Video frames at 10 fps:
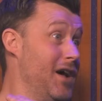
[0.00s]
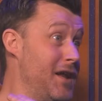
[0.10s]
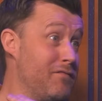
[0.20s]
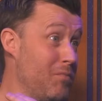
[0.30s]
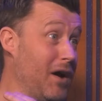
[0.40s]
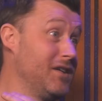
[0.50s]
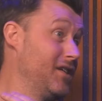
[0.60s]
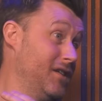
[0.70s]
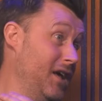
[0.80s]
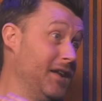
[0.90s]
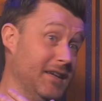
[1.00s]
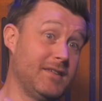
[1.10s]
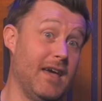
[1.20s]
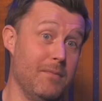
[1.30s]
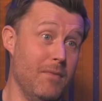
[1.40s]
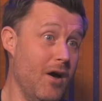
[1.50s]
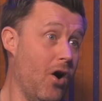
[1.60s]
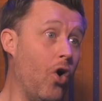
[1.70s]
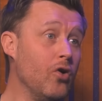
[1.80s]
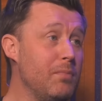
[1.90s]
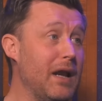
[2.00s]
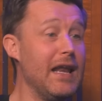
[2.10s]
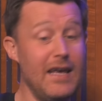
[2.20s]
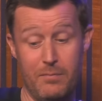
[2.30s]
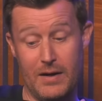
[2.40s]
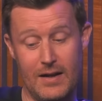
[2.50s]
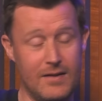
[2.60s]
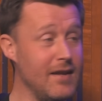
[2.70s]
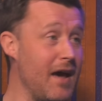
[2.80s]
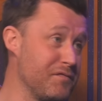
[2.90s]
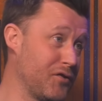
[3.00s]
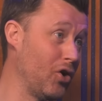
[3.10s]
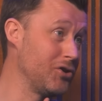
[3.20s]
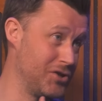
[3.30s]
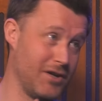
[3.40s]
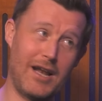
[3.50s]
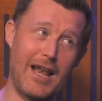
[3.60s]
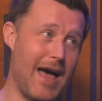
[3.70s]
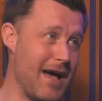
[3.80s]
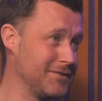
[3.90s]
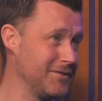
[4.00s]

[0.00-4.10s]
Never mind in, in this game. Unbelievable little deft touch. touch back to class.